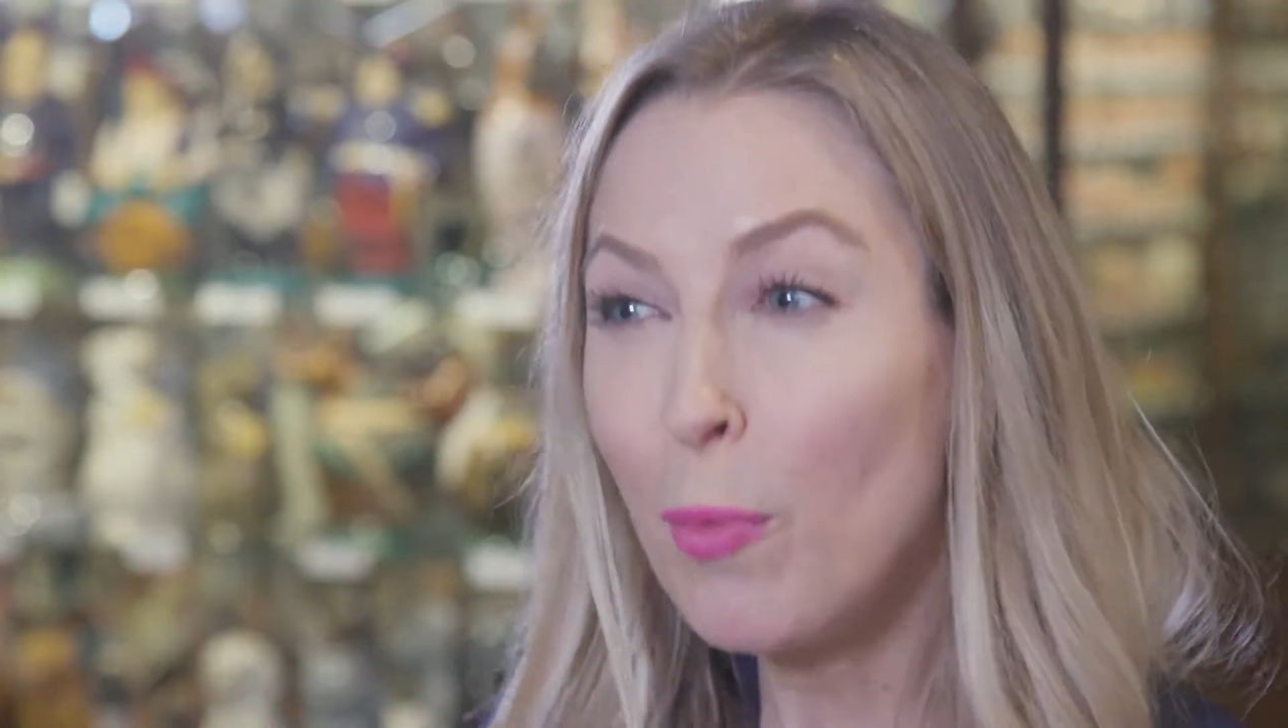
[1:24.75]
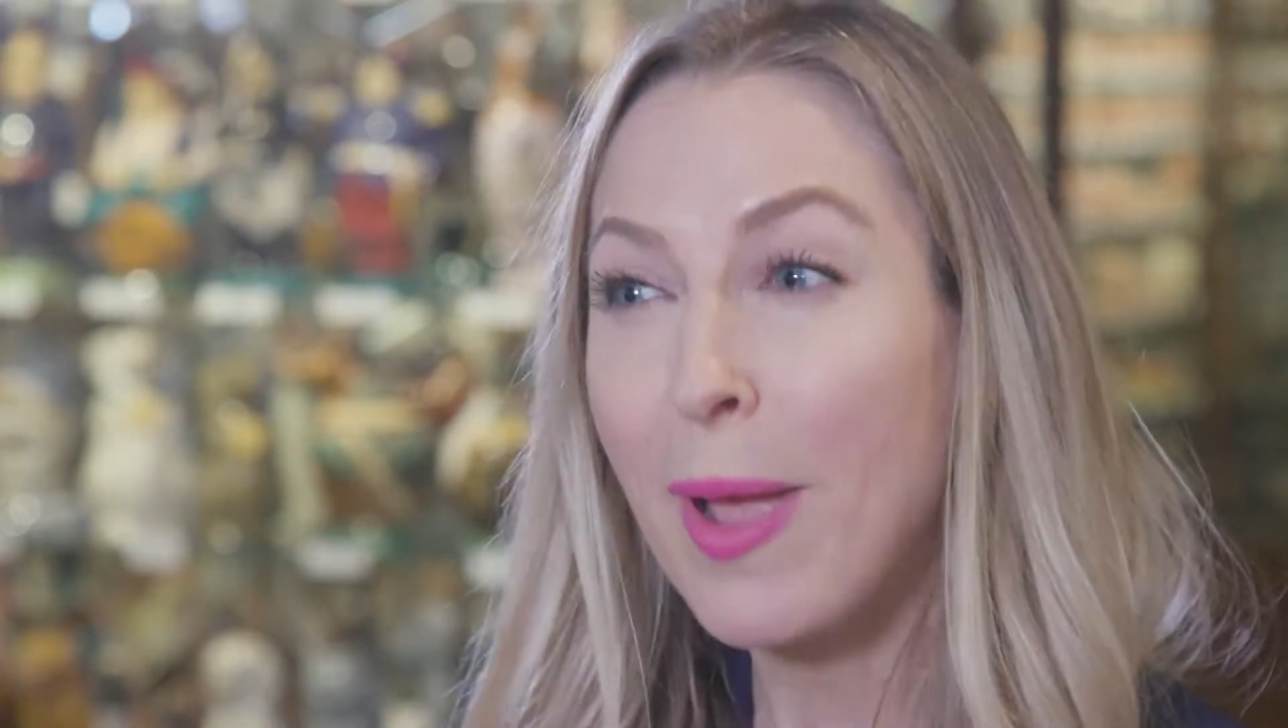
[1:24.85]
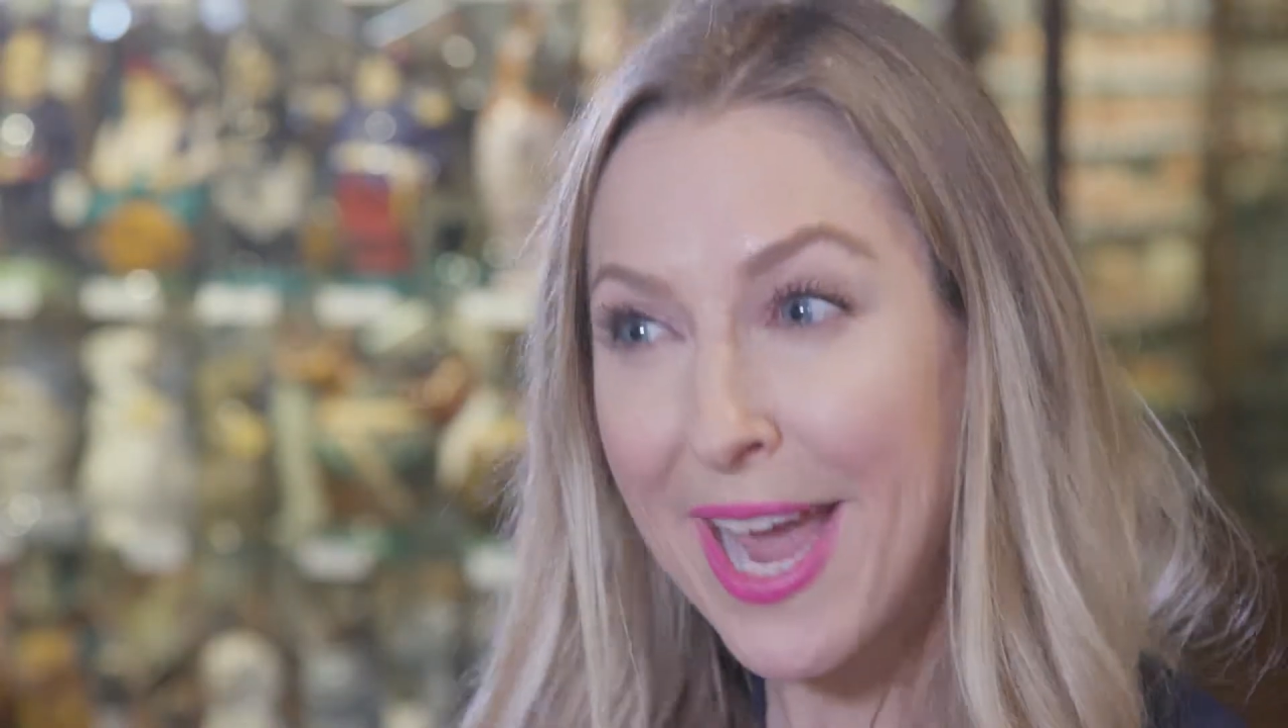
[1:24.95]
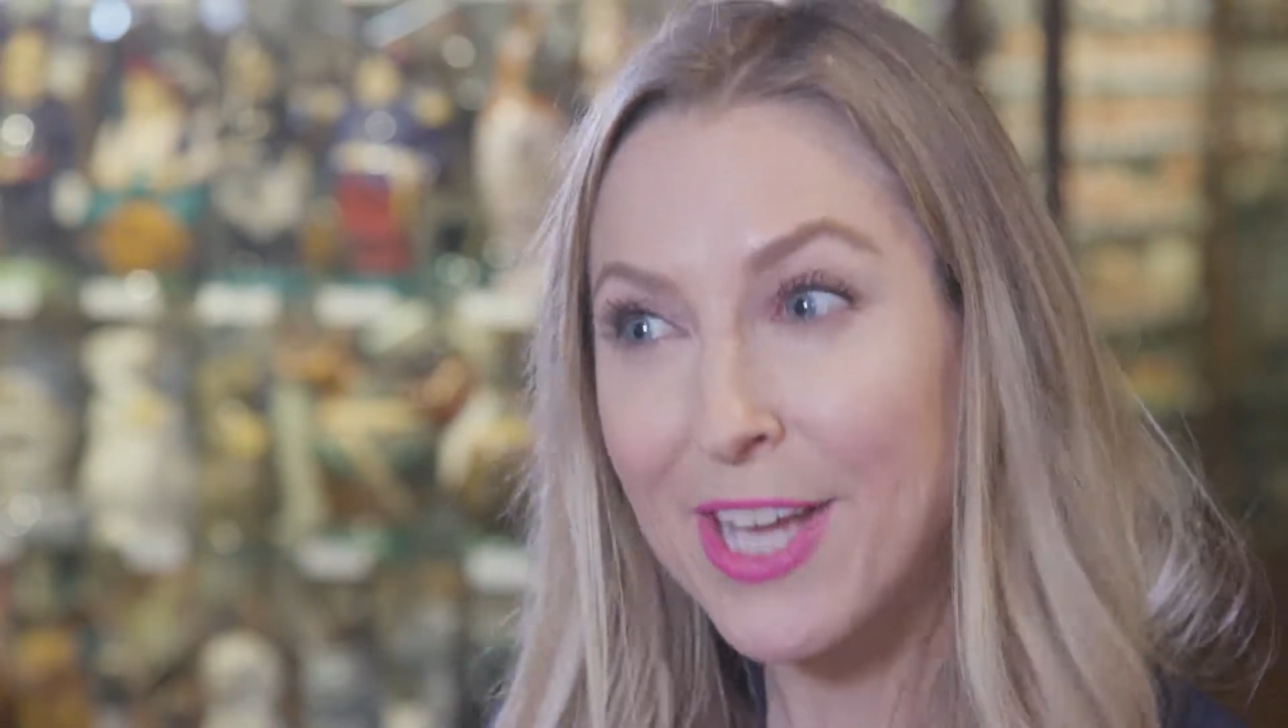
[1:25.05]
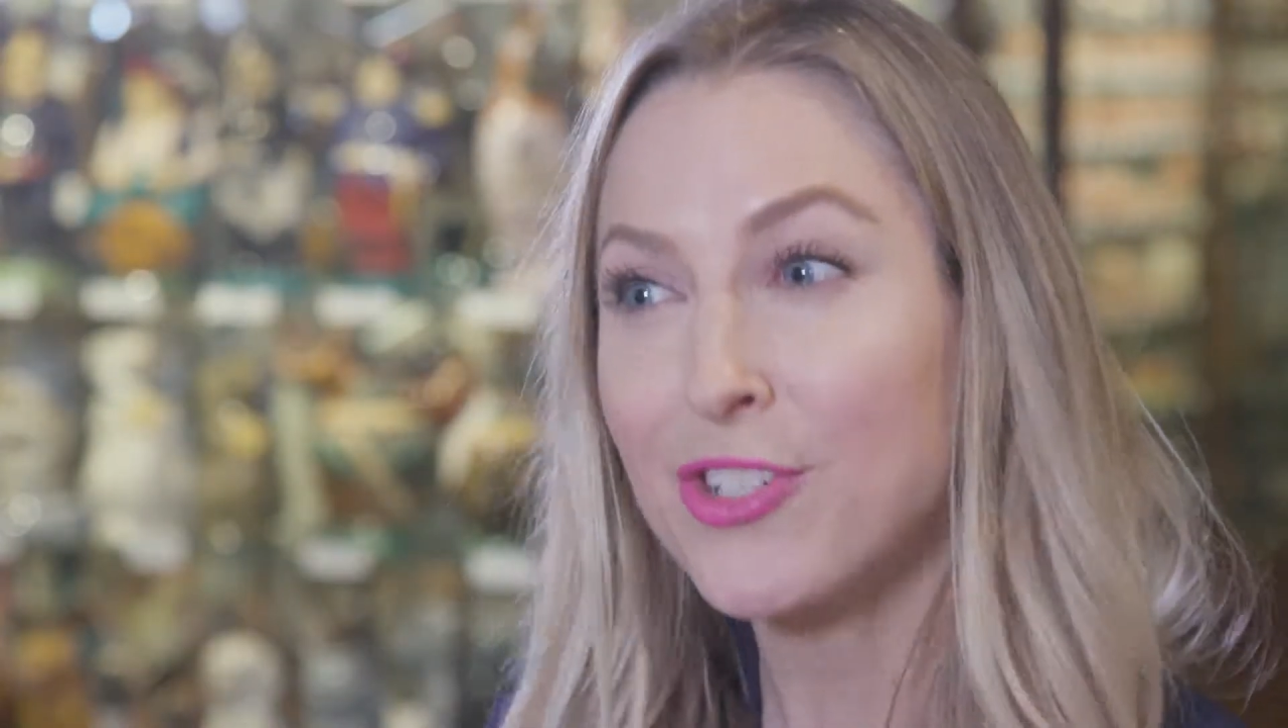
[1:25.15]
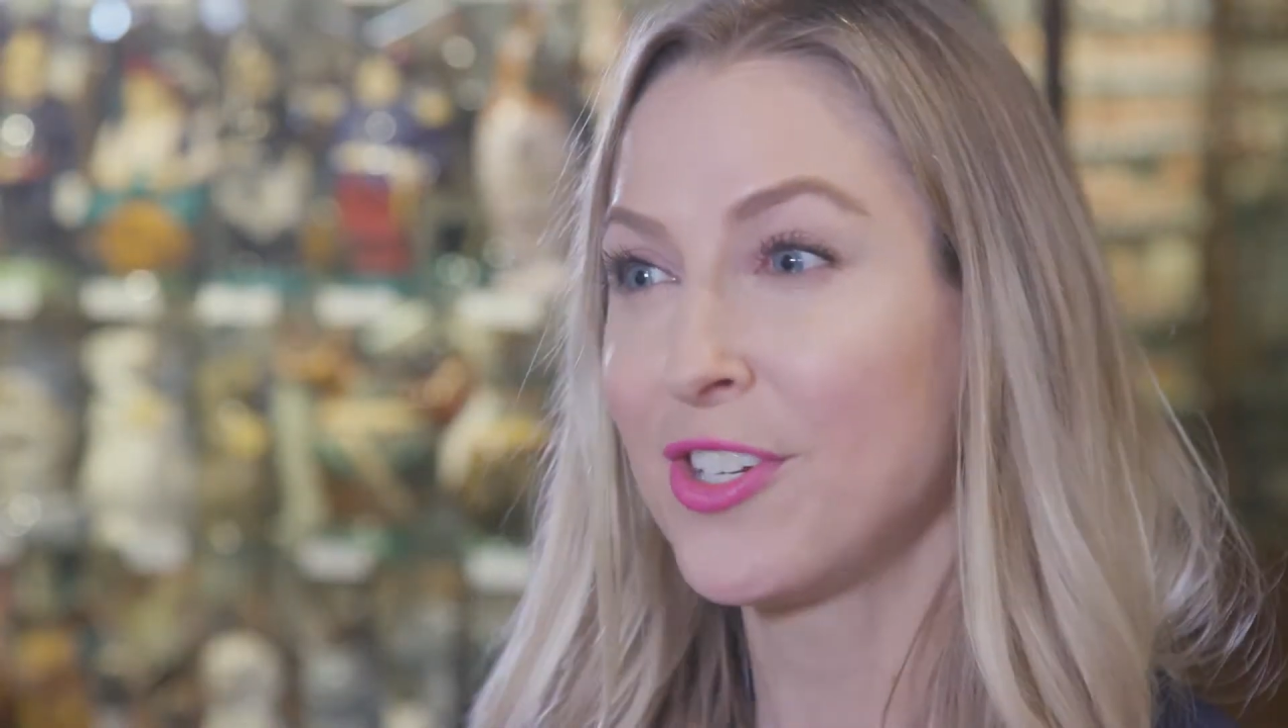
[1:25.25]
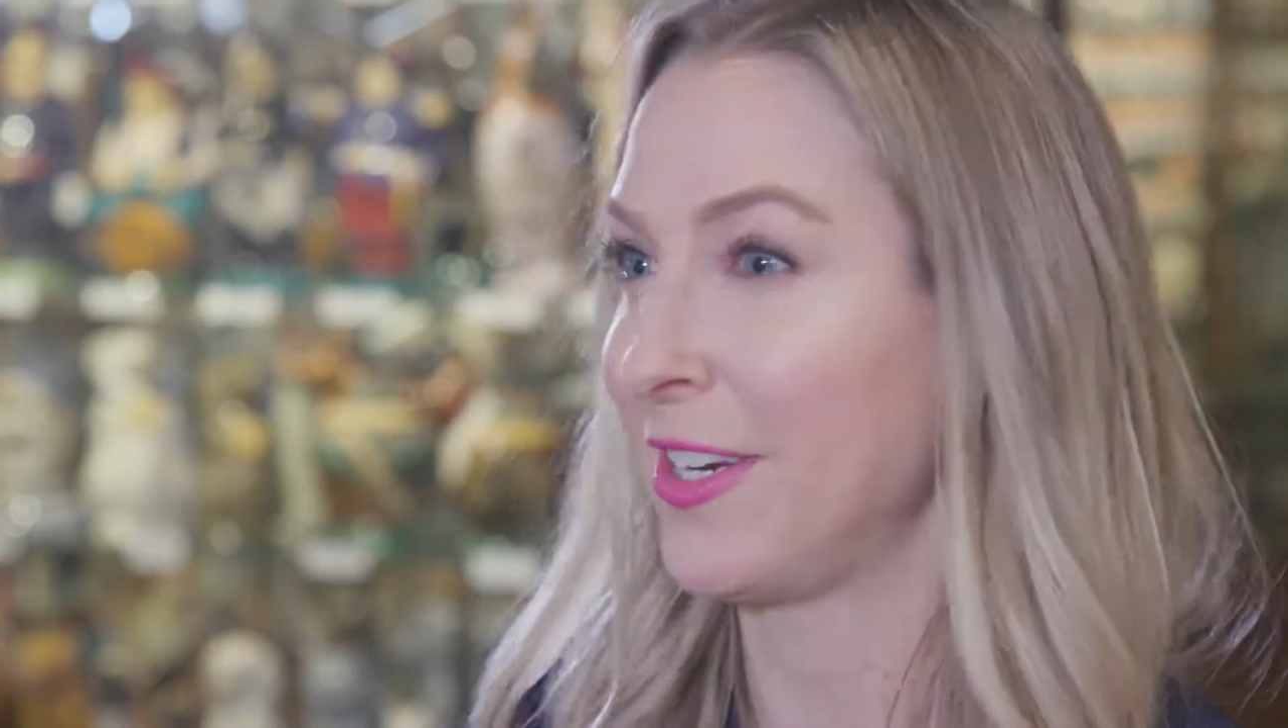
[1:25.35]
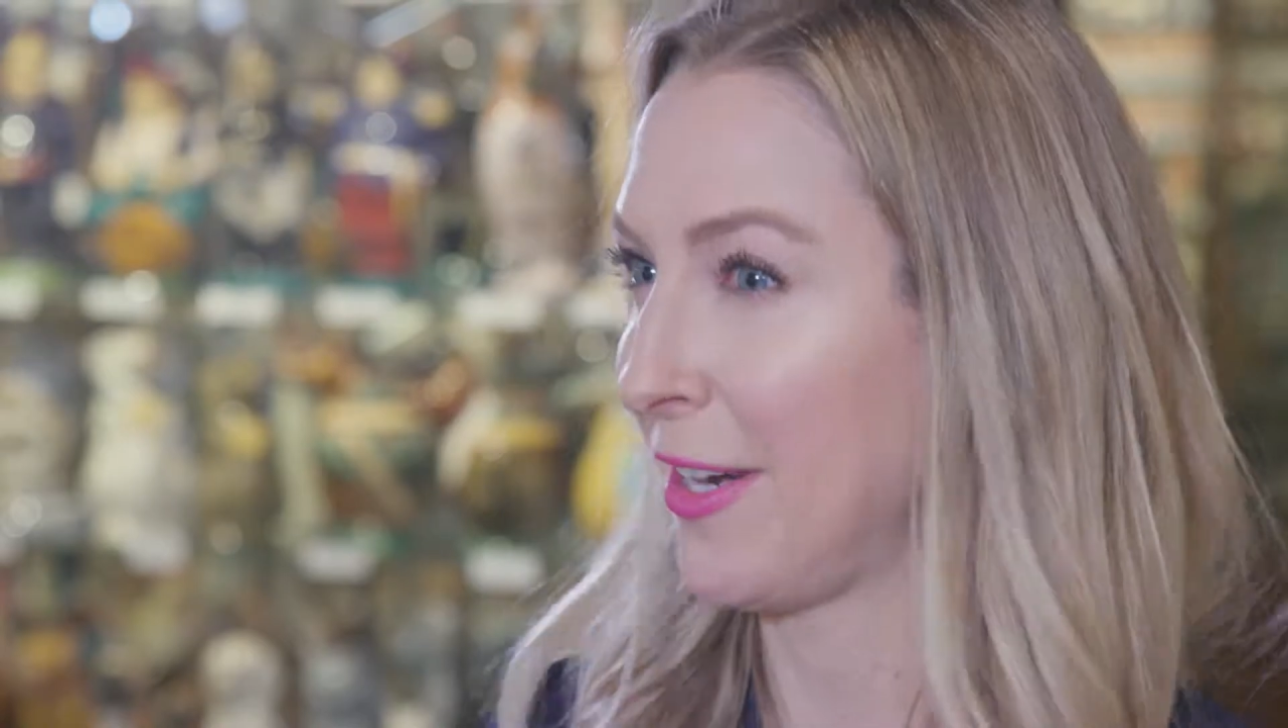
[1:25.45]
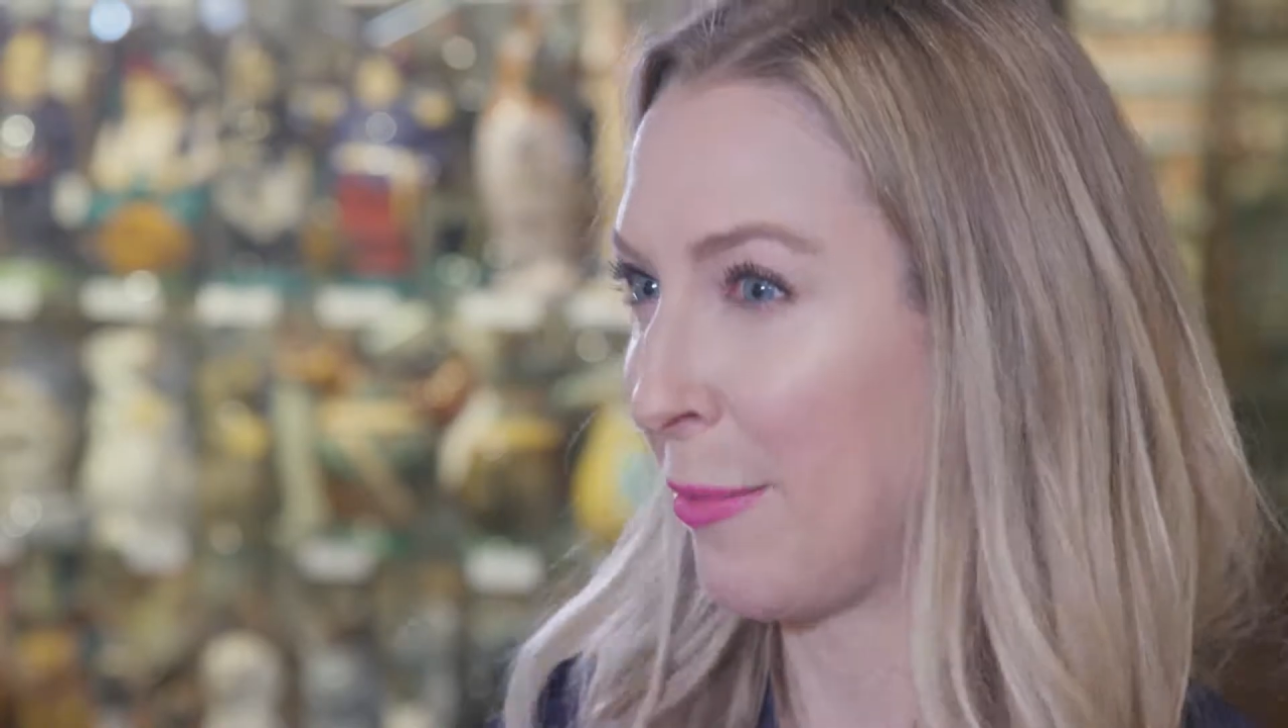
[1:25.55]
passionate